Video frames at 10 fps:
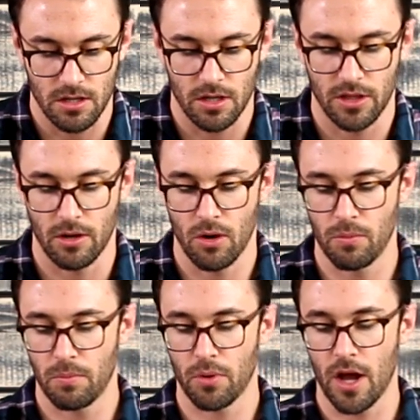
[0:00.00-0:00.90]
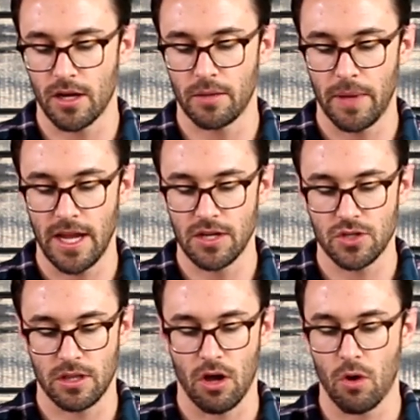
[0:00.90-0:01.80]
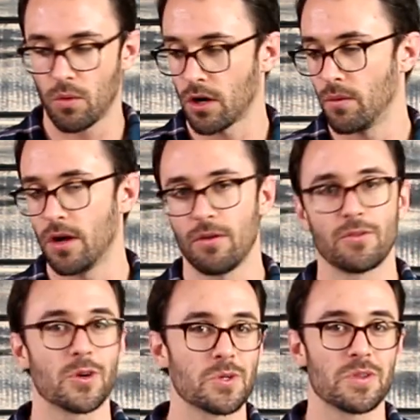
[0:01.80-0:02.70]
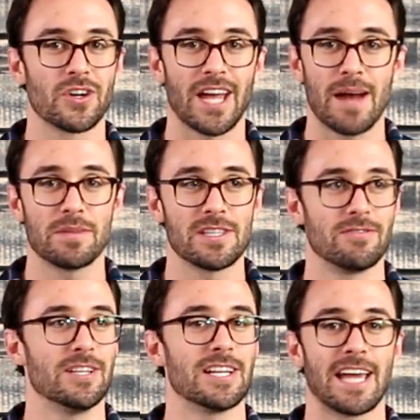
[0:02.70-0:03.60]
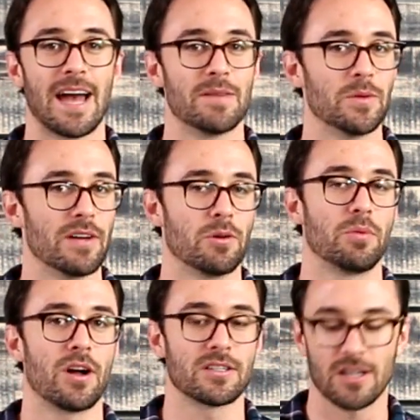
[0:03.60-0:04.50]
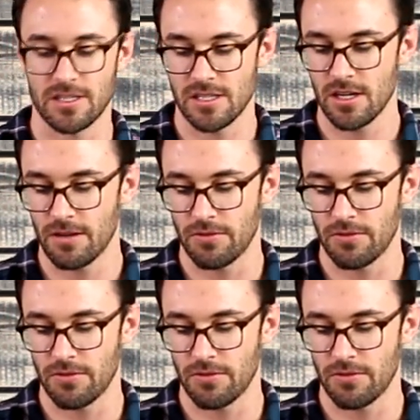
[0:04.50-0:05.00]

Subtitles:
on their own product page. They all work well, of course, with our cabinets. If you need a cabinet, we have our block docks here